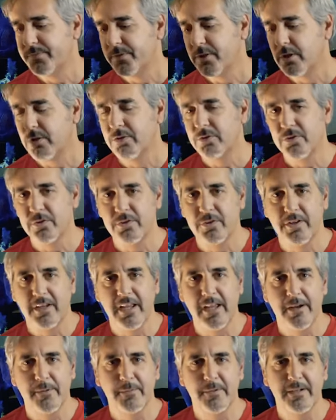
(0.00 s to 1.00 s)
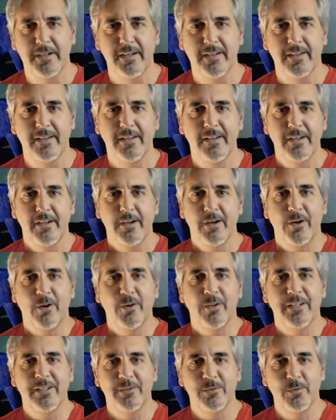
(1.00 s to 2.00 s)
control your camera
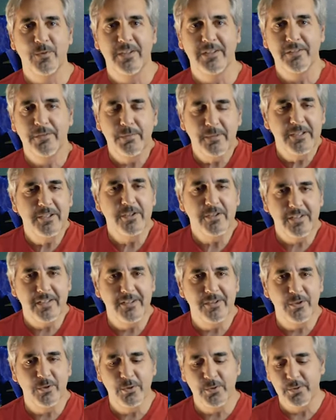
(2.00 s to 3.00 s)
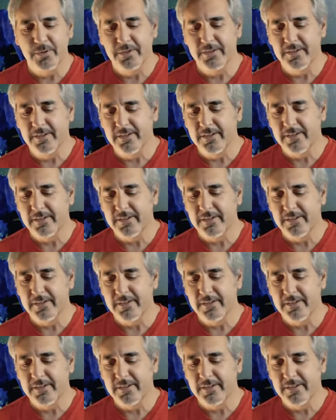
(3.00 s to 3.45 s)
all at once, but you can do it.